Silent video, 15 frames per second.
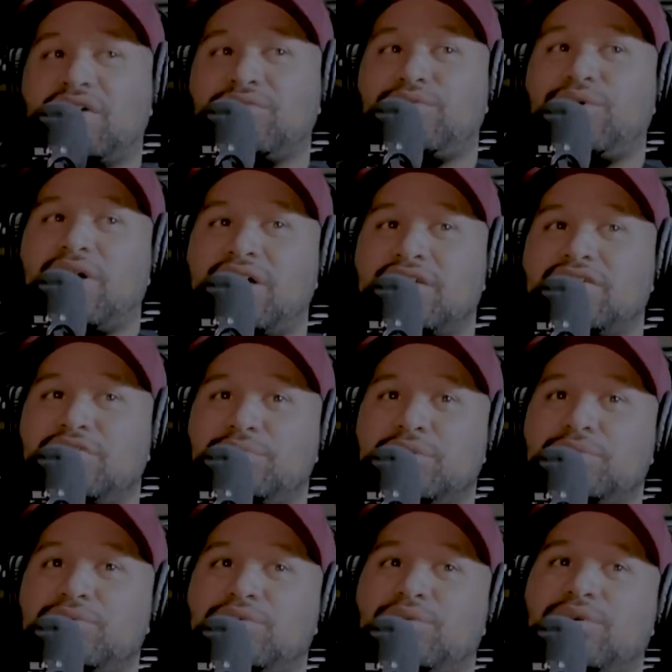variety of
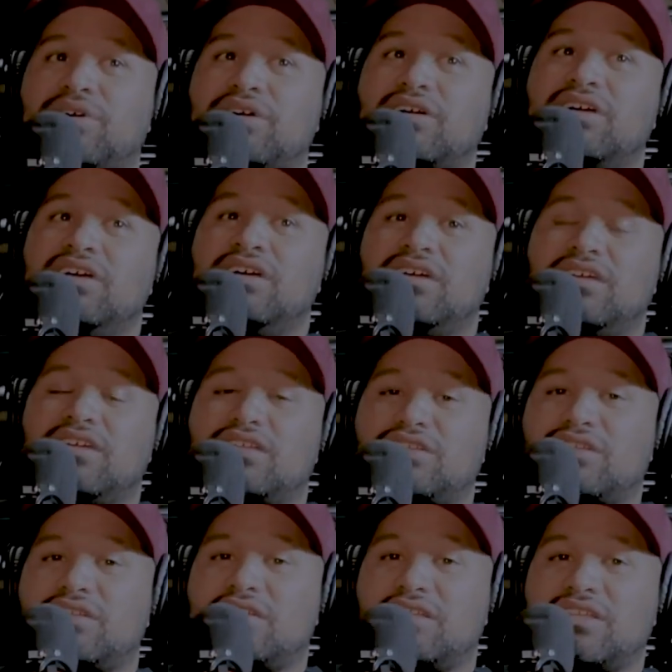people where,
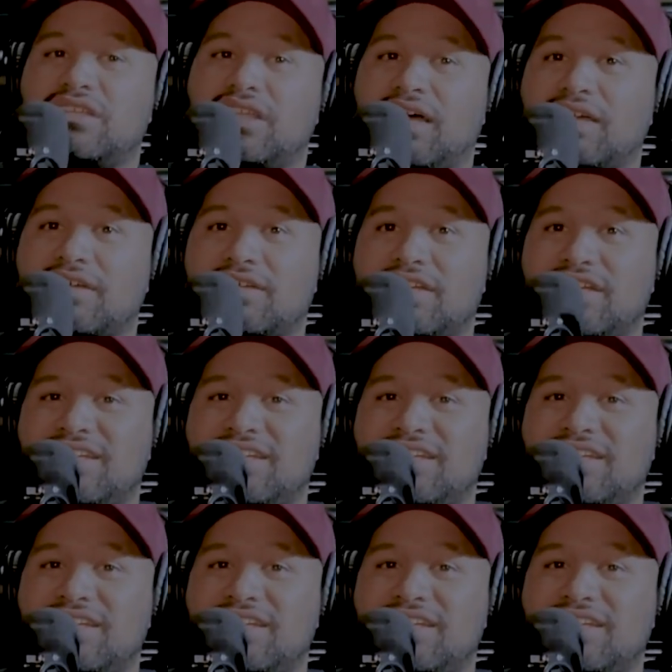like,